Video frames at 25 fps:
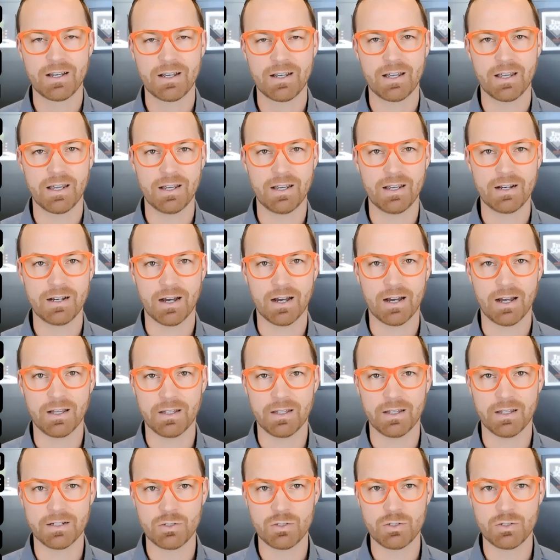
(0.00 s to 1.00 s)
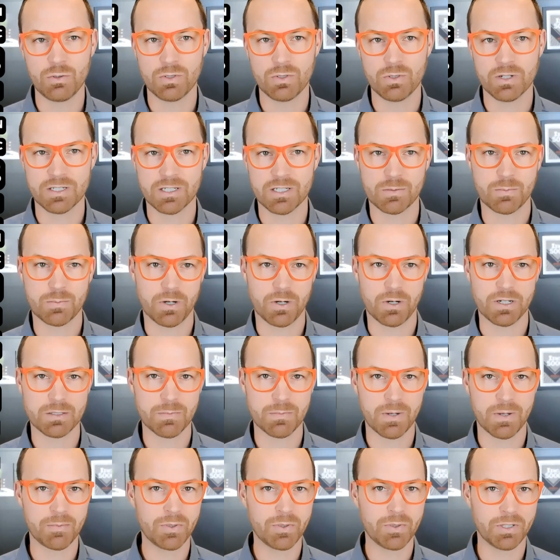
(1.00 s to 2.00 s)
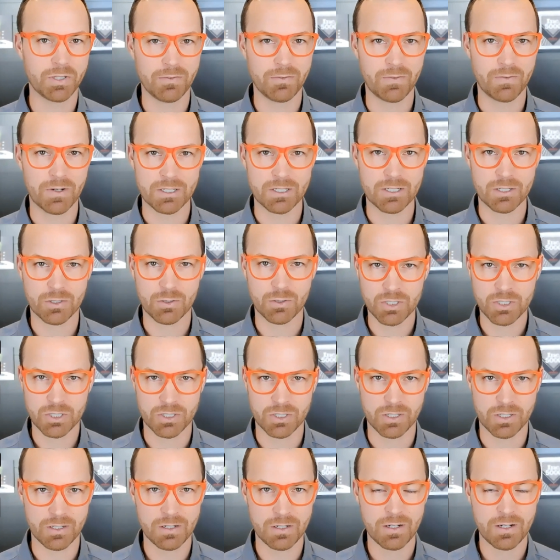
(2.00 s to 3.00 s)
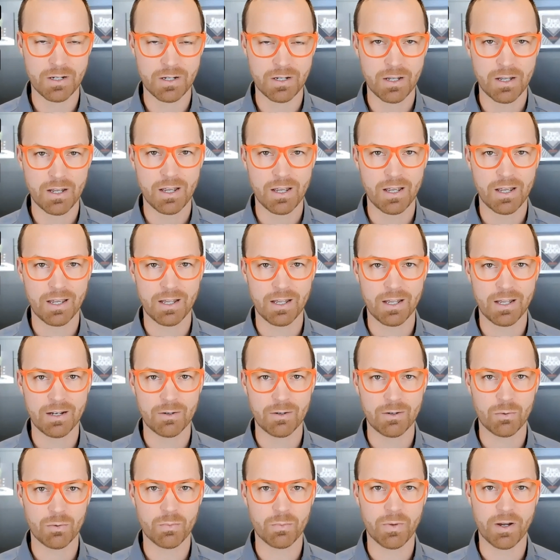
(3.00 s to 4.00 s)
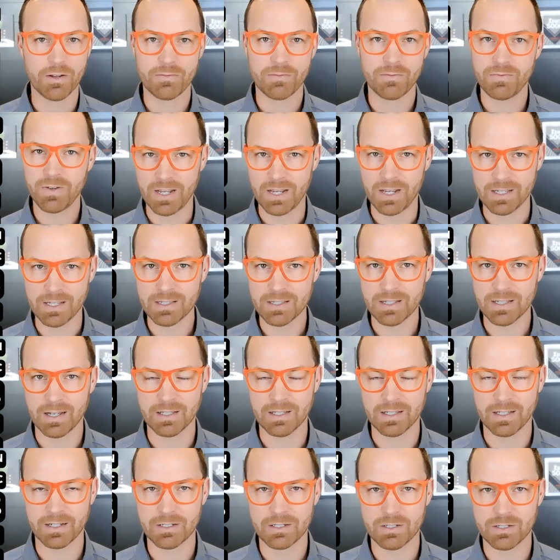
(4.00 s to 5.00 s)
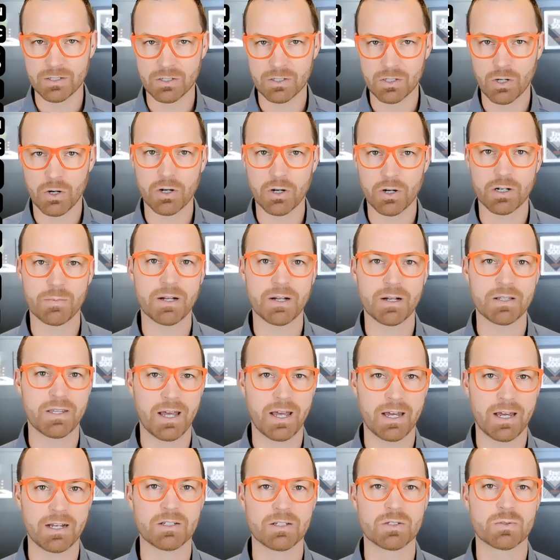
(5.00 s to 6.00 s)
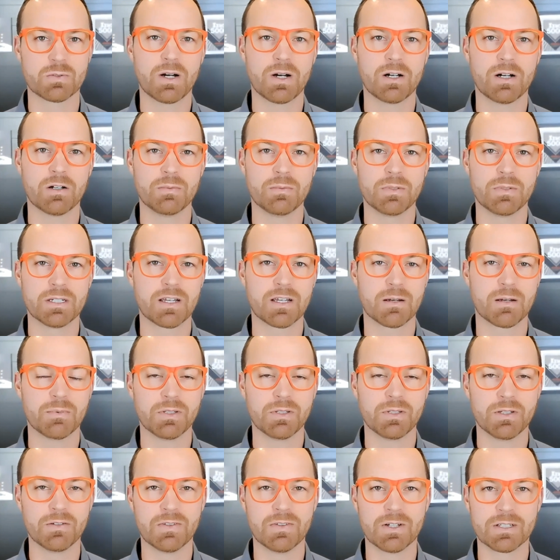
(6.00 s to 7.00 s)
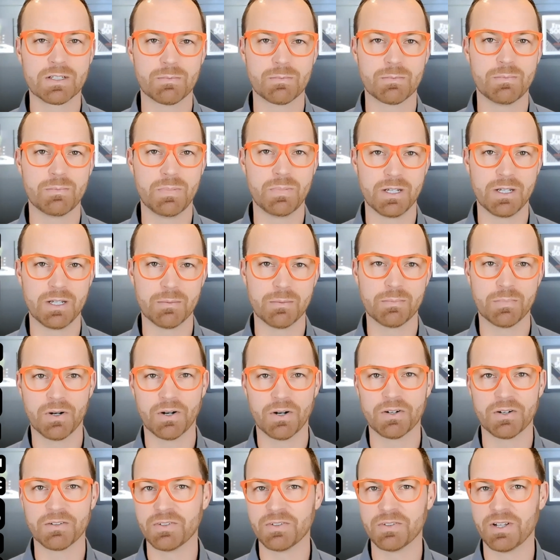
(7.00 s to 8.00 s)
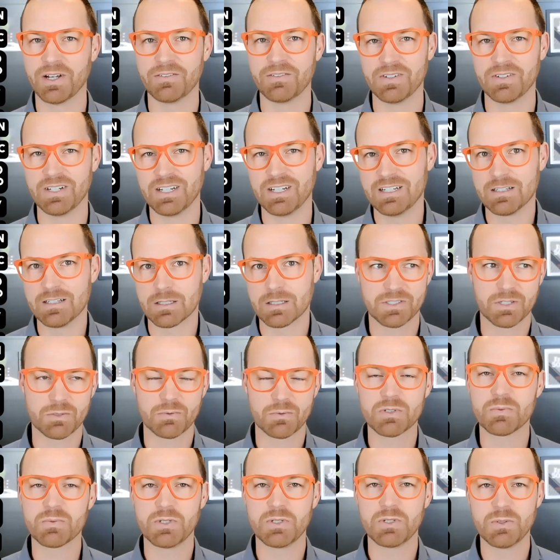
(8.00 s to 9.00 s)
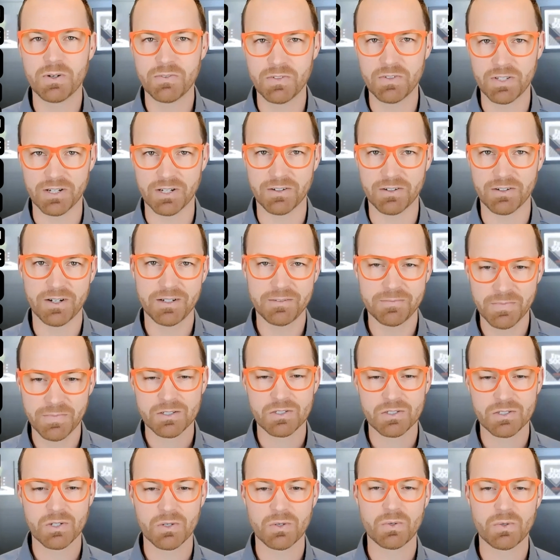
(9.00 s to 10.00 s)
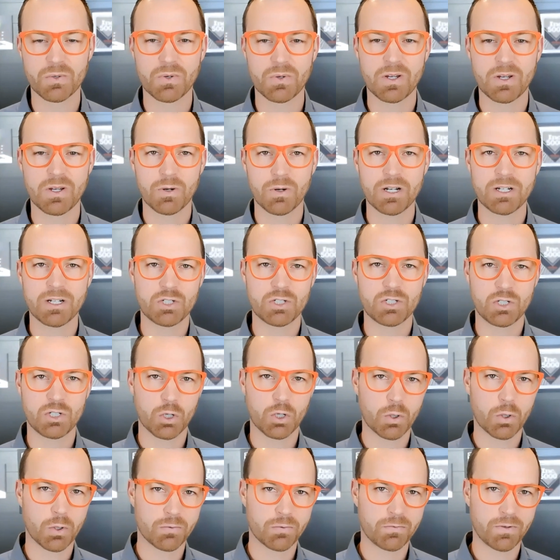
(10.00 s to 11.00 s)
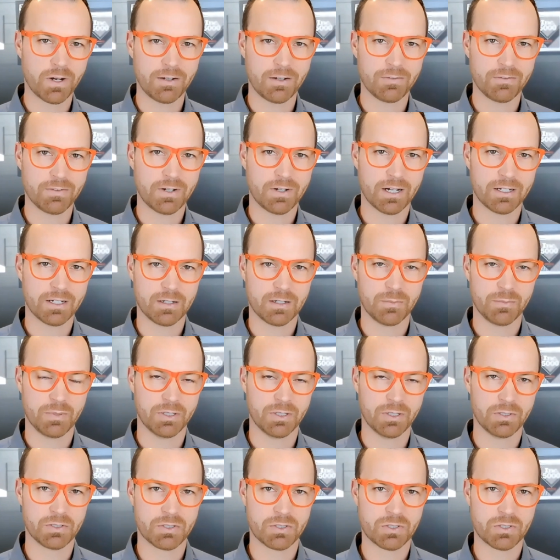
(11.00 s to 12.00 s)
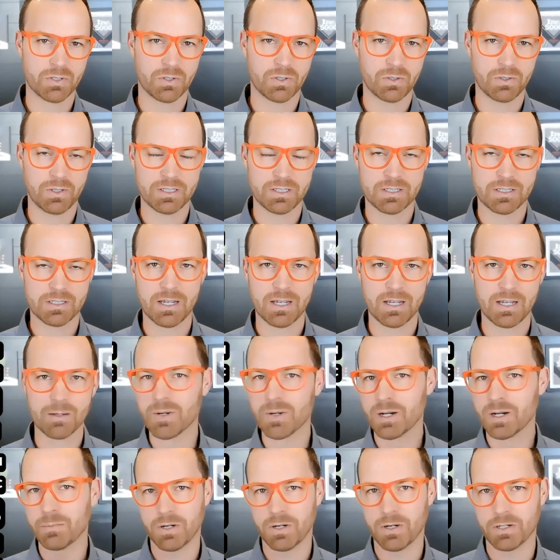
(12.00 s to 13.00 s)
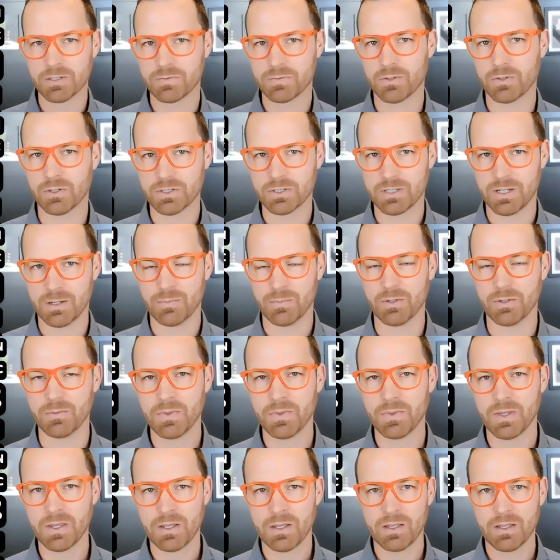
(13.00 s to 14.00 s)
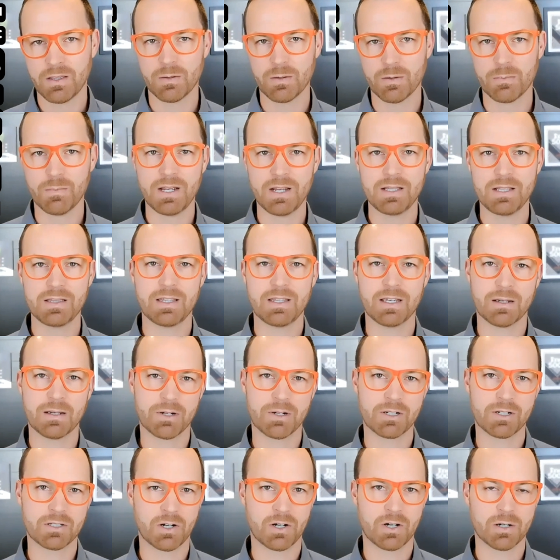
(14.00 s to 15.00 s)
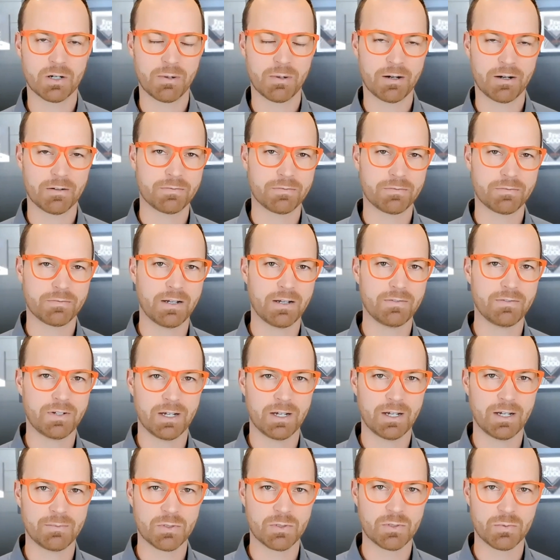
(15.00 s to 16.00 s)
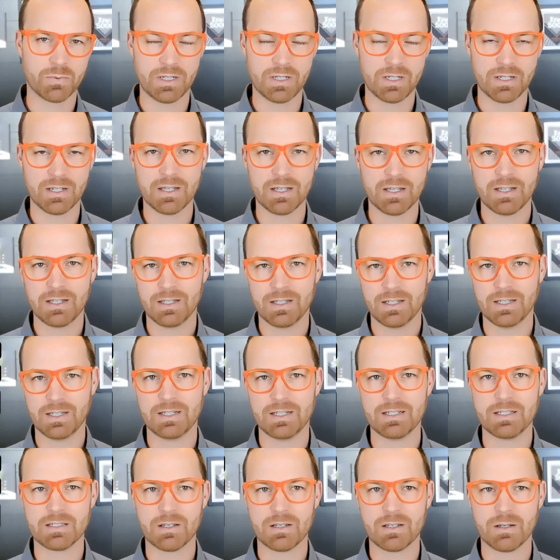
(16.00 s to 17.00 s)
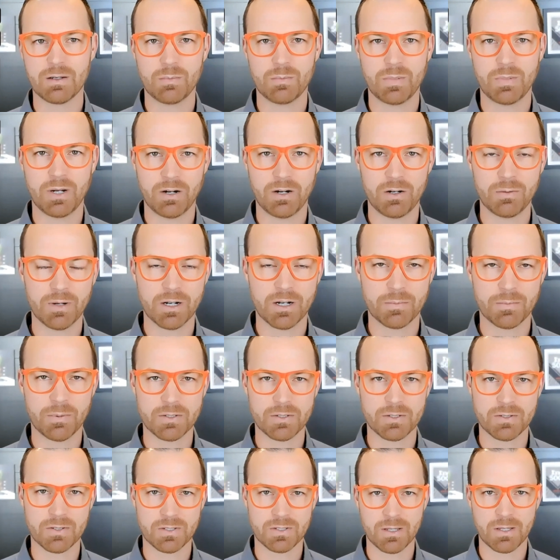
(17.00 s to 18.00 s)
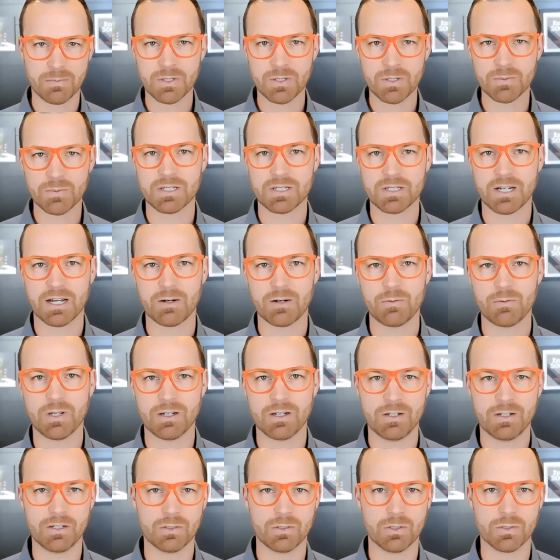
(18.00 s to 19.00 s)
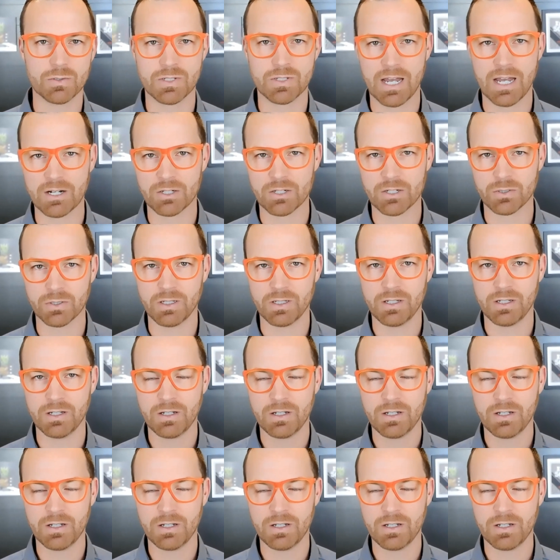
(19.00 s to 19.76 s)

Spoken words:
And I like to express my belief as a Christian and my faith. I like to talk about that as well because I believe that's a big part of life. It's the reason we do everything, right? So what is your 5 content pillars? So let's take menopause, for example. The main thing I'm going to talk about 5 times a week is perimenopausal symptoms and how we can heal those naturally